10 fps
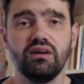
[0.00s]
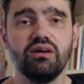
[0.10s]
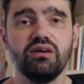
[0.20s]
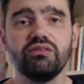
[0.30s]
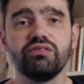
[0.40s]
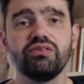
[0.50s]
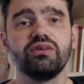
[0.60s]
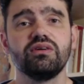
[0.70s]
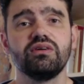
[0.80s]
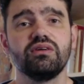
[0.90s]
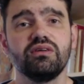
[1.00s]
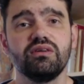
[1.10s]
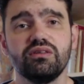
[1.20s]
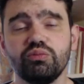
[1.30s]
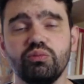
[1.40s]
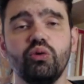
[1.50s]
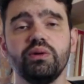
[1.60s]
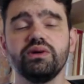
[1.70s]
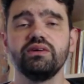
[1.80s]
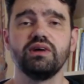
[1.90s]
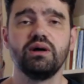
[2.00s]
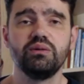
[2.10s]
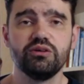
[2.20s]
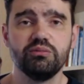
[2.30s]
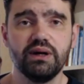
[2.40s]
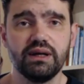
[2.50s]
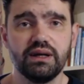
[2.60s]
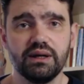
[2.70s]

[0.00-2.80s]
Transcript: a lot of small business owners make.